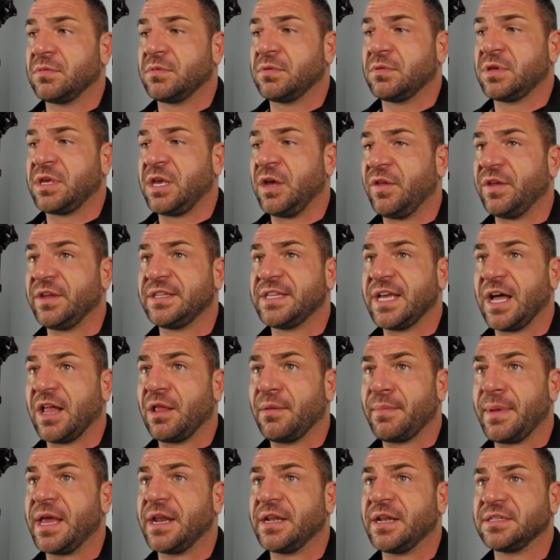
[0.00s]
killing
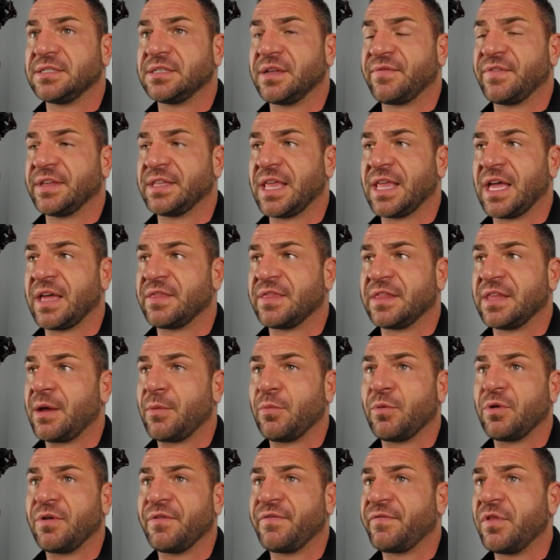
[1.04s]
Taliban and stuff like that, that
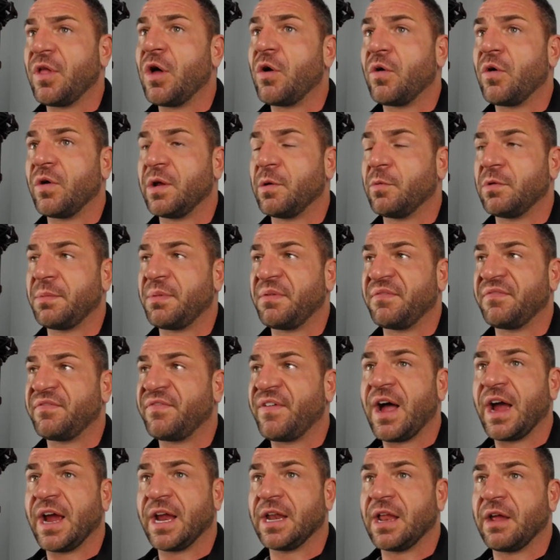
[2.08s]
would have flown. It would have been
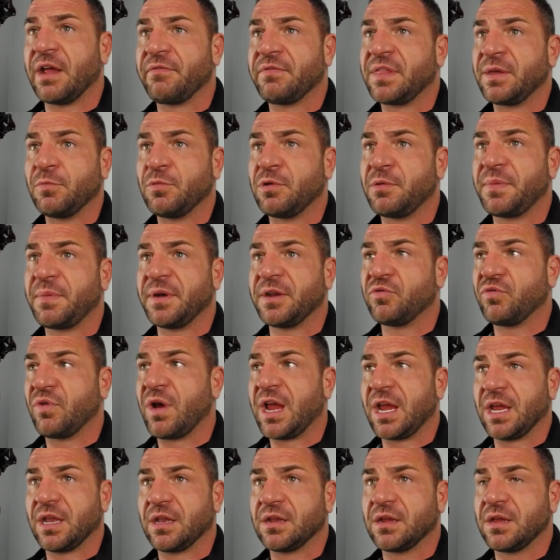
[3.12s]
fine. Everything would have been
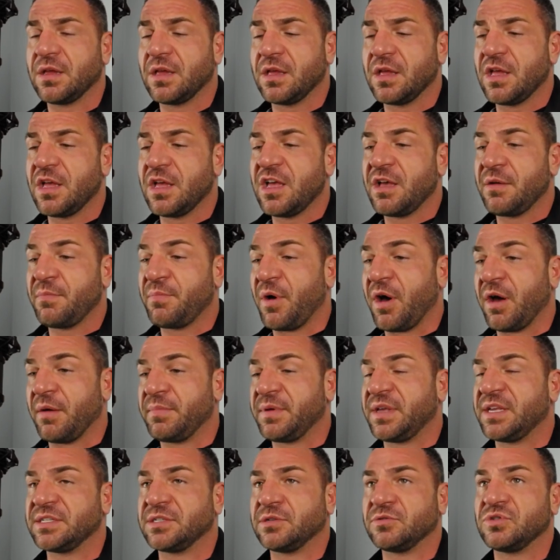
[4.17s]
great. But
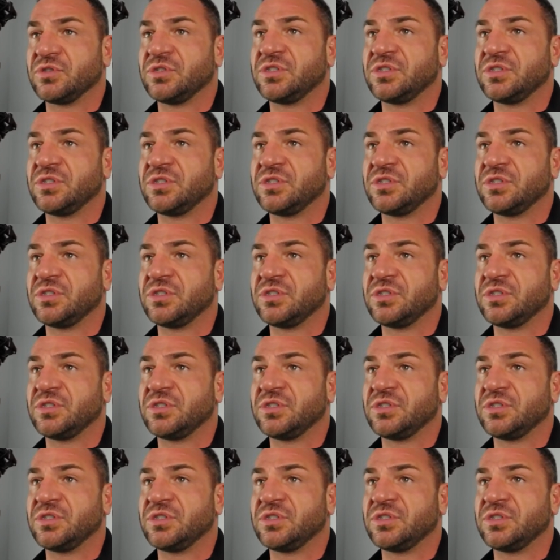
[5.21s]
because there's